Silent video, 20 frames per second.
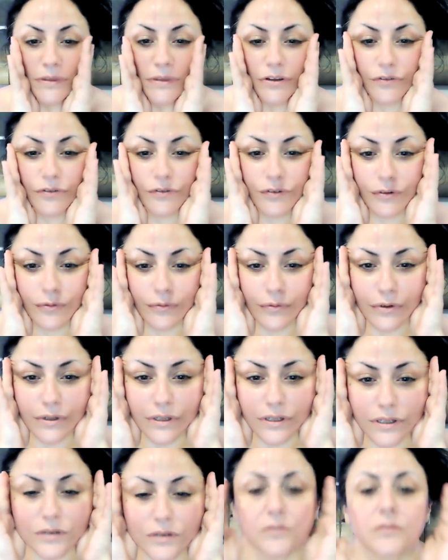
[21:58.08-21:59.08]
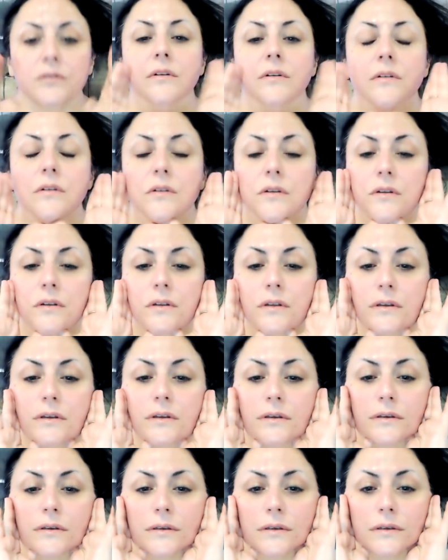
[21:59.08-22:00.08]
you'll feel really good,
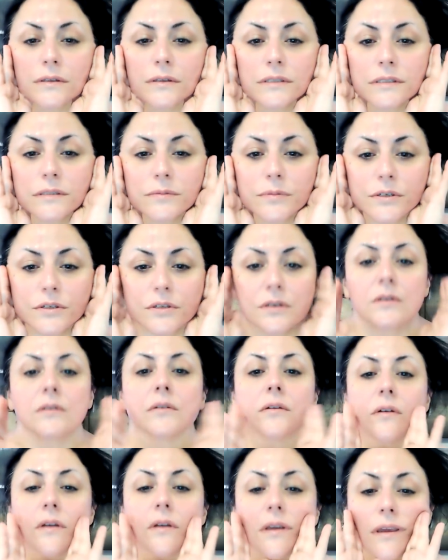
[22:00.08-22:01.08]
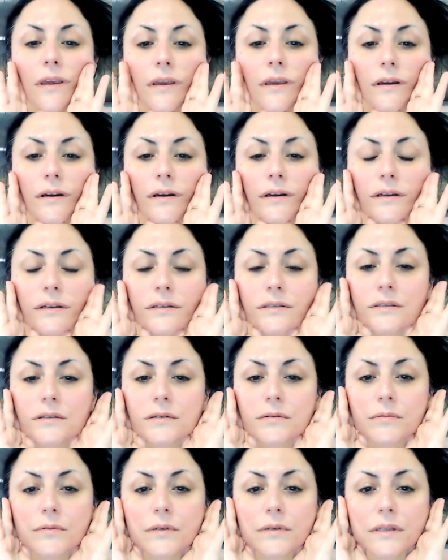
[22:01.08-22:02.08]
especially along here. It's
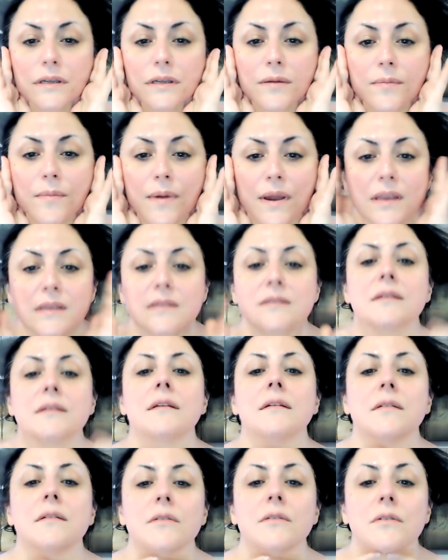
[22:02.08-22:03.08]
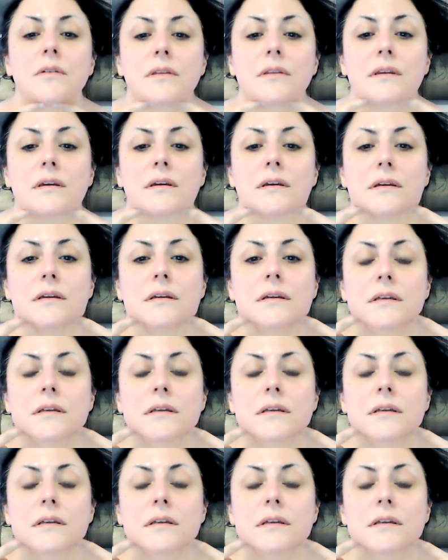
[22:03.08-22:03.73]
really amazing along the